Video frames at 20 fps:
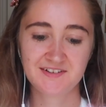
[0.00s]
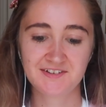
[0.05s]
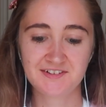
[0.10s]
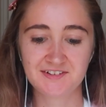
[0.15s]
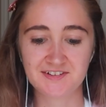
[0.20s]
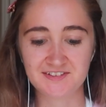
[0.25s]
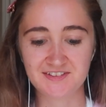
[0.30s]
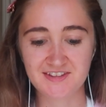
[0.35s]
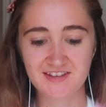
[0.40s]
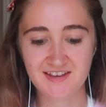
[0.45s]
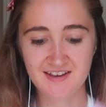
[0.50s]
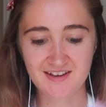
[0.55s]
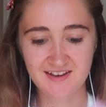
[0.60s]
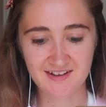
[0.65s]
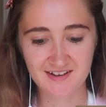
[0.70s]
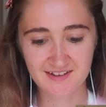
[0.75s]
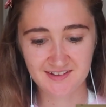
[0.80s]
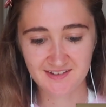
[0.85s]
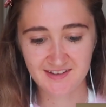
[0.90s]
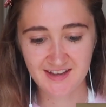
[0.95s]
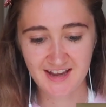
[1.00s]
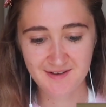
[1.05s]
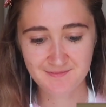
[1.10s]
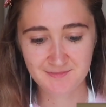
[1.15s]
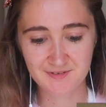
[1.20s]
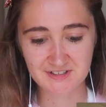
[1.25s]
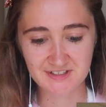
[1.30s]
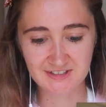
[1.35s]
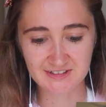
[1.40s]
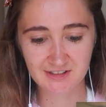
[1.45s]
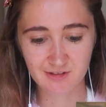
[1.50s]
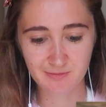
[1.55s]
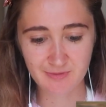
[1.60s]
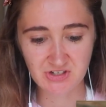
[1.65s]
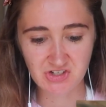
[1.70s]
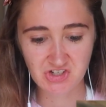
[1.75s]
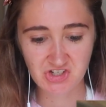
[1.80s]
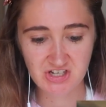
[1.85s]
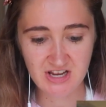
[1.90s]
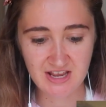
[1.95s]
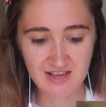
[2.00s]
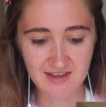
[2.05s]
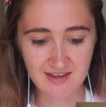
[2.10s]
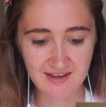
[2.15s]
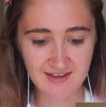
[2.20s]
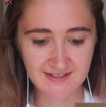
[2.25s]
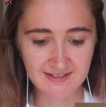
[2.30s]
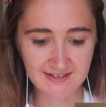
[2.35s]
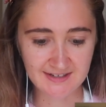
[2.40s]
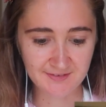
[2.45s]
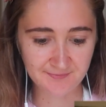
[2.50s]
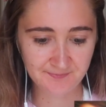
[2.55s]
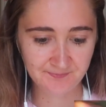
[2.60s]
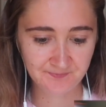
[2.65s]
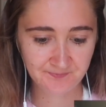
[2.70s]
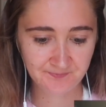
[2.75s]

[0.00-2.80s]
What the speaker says: God, the camera is a little bit shaky, isn't it?